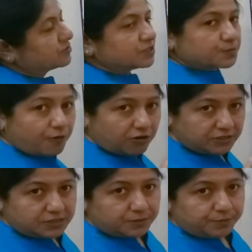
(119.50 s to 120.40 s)

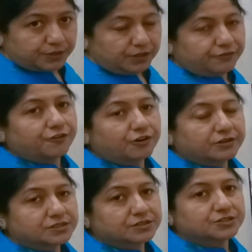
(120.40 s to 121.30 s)
responsible for a
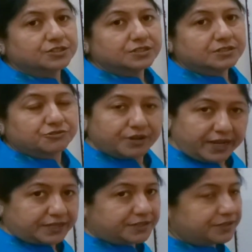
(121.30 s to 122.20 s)
certain trait.